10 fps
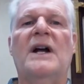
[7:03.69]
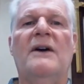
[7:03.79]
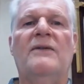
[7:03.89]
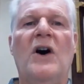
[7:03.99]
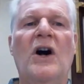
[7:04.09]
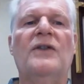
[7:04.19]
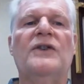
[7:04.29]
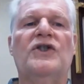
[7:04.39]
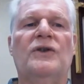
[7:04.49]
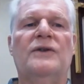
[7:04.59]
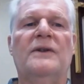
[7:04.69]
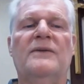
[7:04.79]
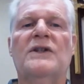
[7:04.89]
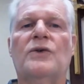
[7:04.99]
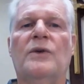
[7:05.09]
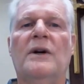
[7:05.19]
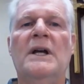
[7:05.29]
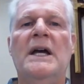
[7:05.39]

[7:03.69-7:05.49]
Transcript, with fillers: of all the children of Israel.